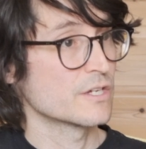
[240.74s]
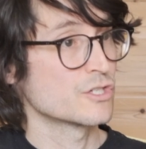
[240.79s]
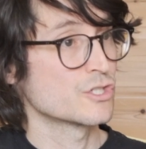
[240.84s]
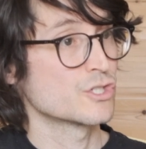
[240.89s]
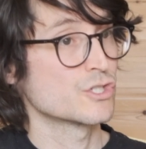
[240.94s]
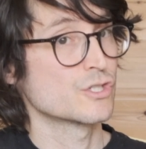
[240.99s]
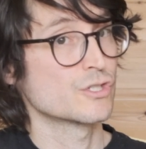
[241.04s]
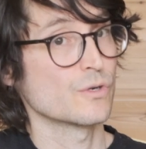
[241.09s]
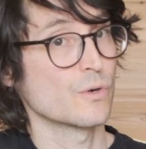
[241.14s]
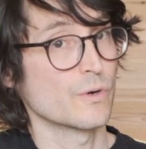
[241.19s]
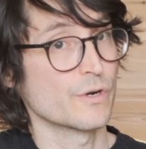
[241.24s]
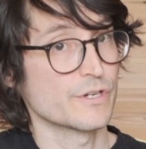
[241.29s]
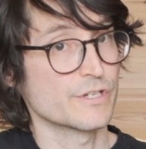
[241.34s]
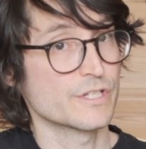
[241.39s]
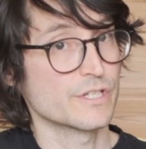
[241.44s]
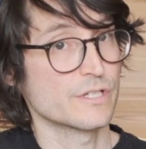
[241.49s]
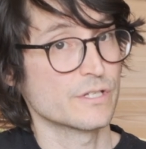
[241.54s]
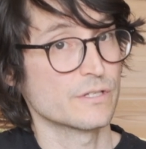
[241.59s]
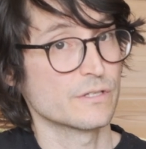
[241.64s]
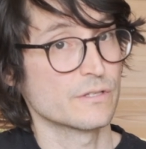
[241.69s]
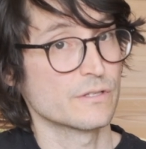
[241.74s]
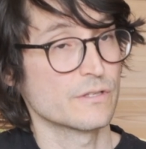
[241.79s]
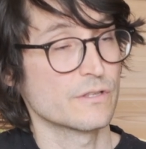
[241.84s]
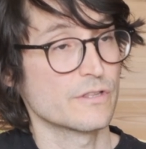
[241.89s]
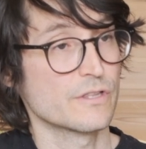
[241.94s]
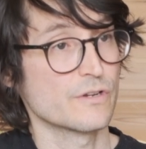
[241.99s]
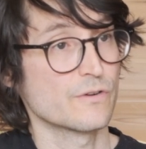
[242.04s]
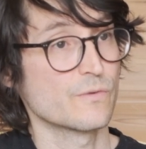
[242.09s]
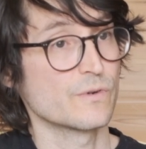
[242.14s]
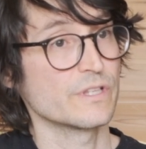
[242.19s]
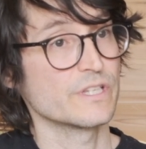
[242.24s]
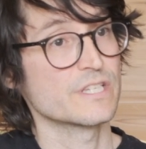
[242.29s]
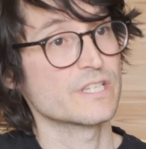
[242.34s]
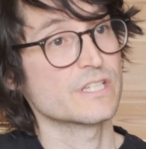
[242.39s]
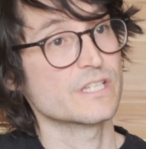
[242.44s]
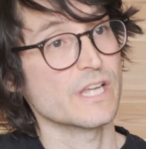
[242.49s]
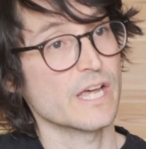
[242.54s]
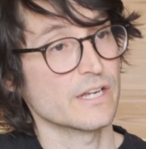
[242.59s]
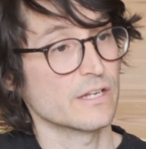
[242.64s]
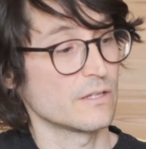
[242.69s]
short. They're really
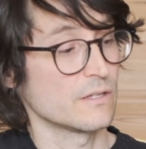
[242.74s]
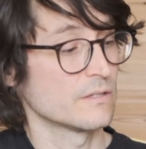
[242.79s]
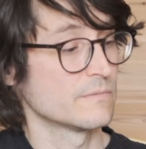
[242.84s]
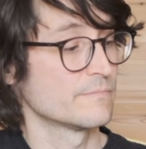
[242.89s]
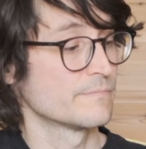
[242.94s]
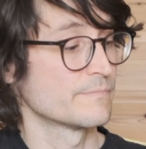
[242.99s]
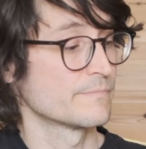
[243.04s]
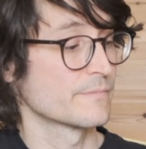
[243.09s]
subtle.